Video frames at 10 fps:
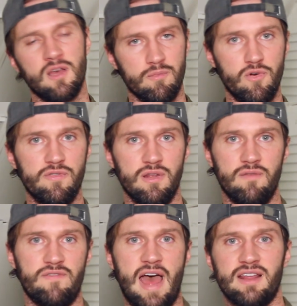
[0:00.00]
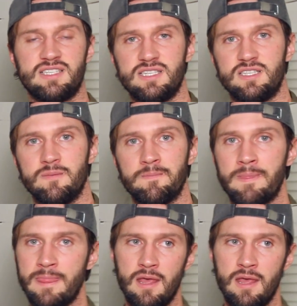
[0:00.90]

move the lymphatic system.